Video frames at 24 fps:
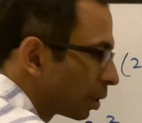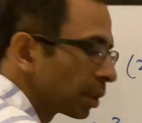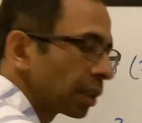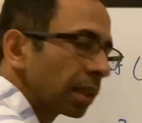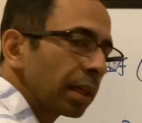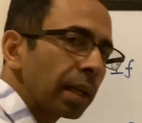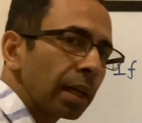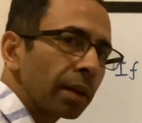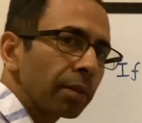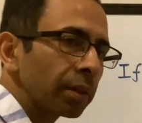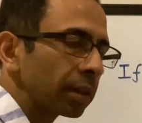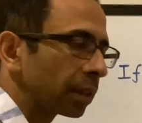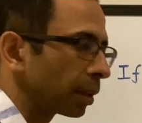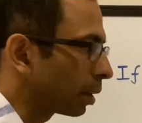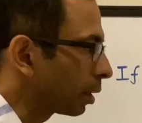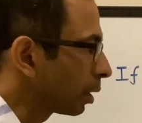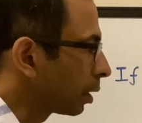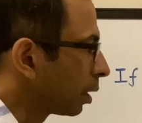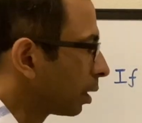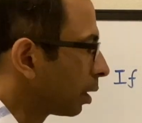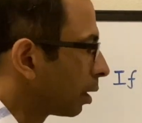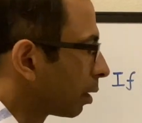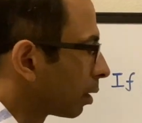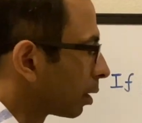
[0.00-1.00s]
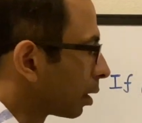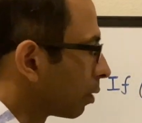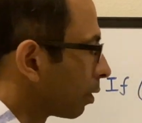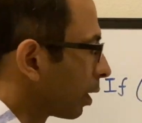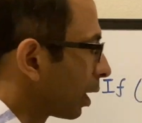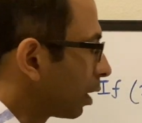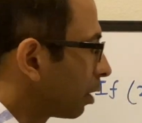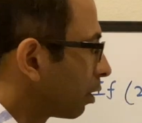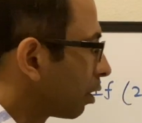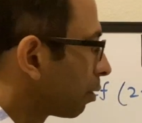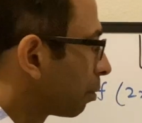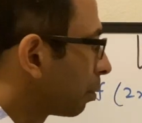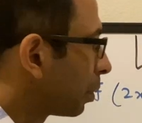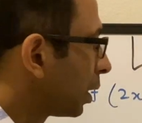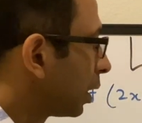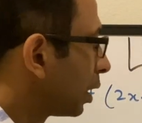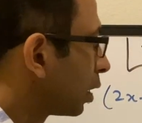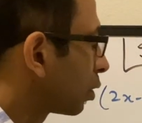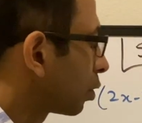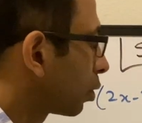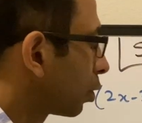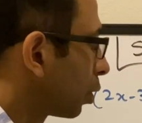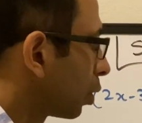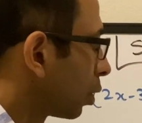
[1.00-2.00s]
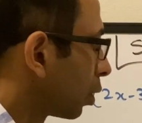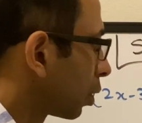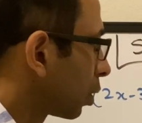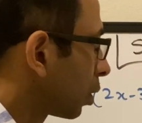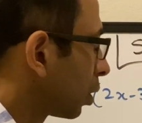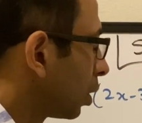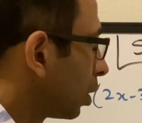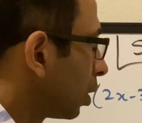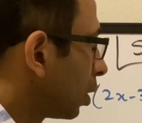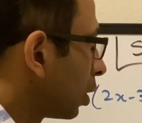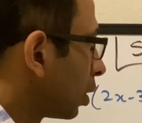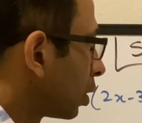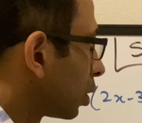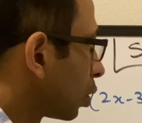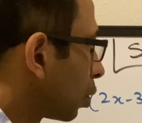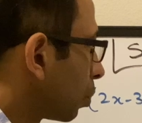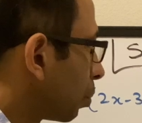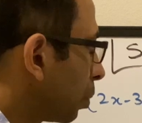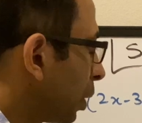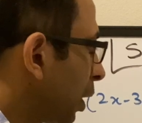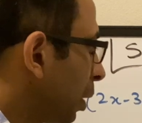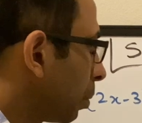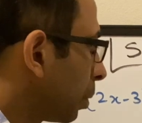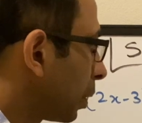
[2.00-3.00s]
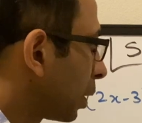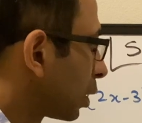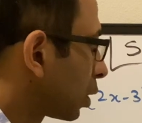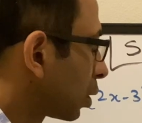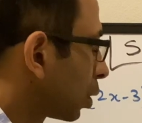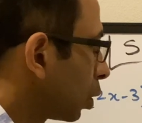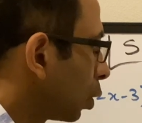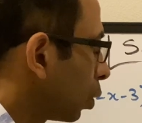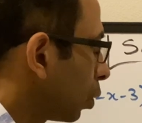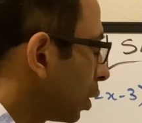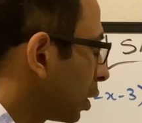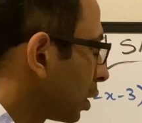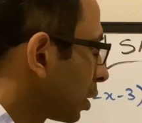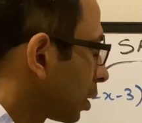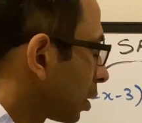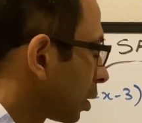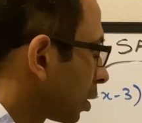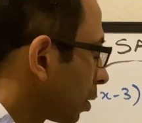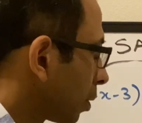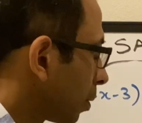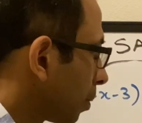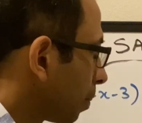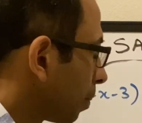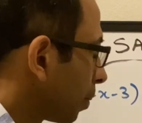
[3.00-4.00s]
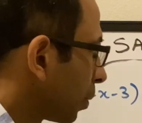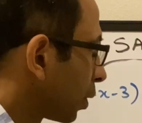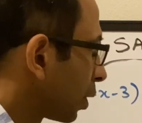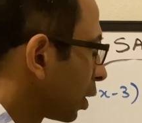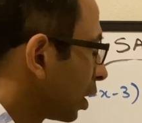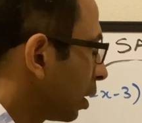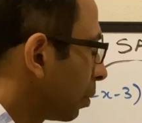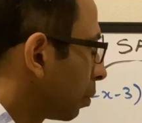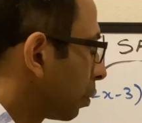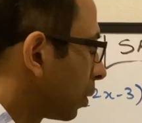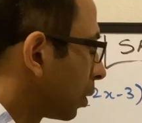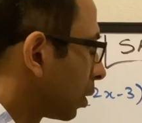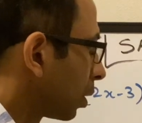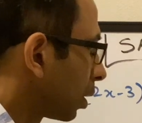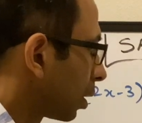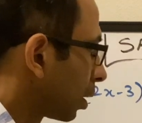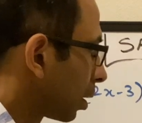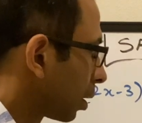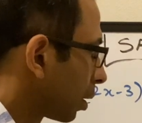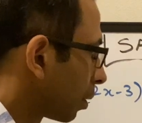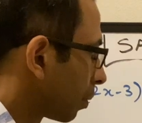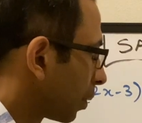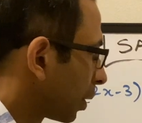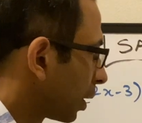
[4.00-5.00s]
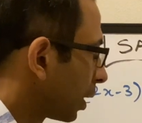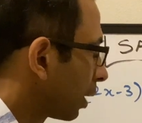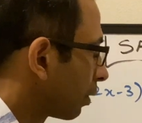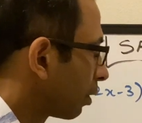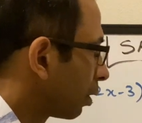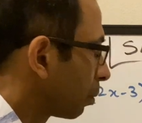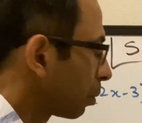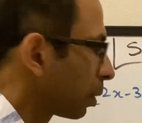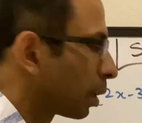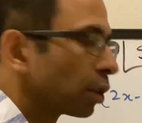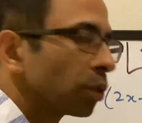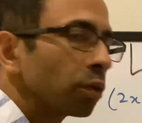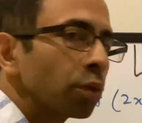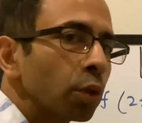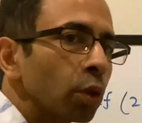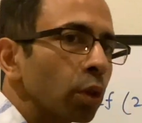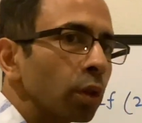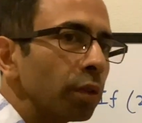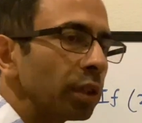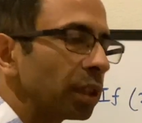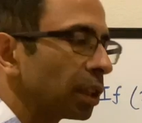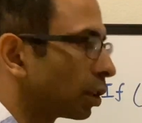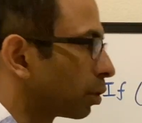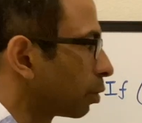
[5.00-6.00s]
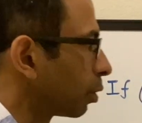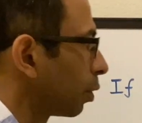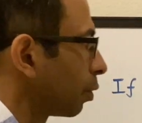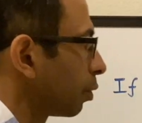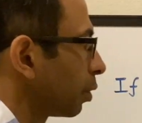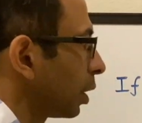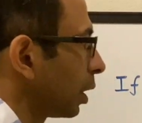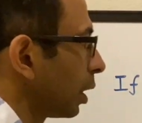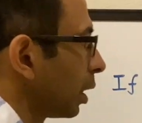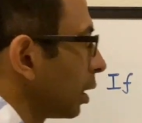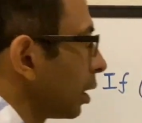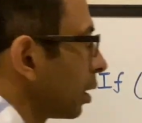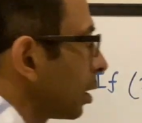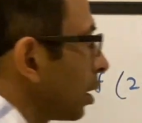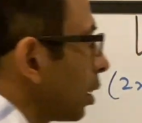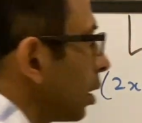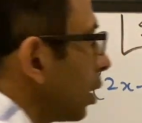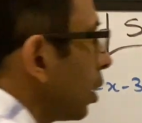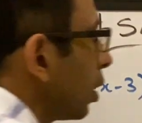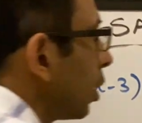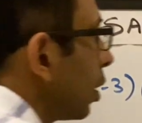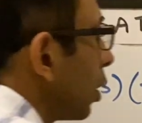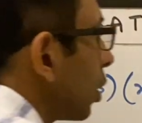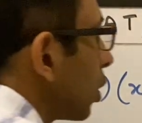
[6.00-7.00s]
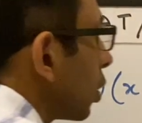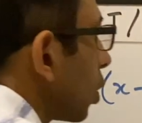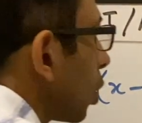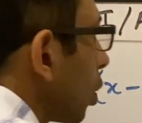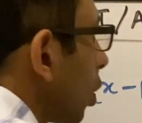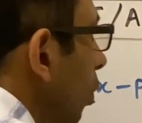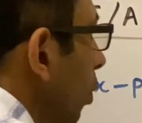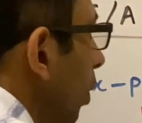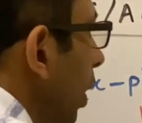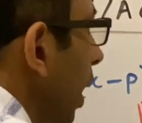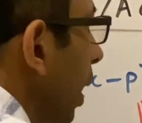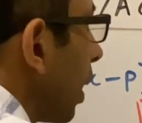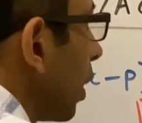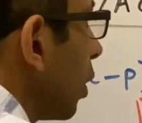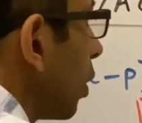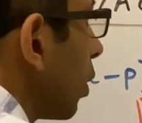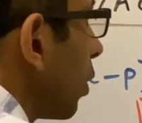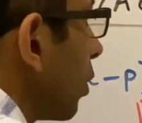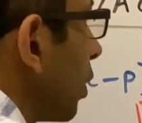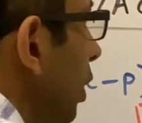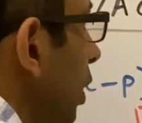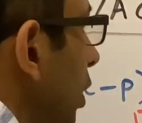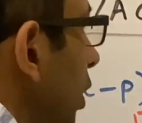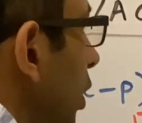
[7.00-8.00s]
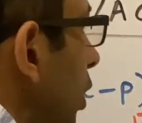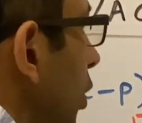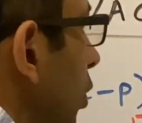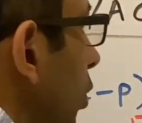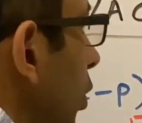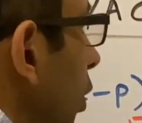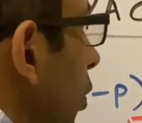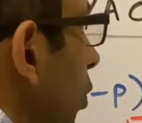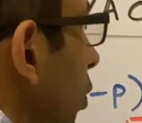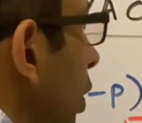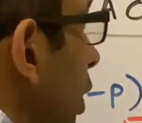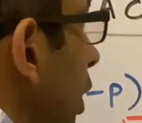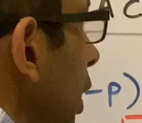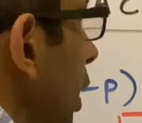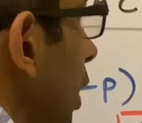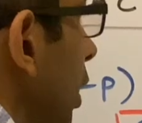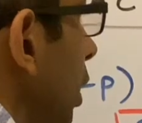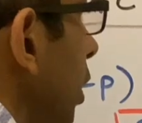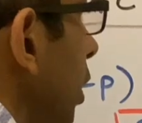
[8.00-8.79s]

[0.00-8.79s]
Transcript: 11, the value of p is 4, so p plus q is 11 plus 4, which is 15. So the value of this is 15.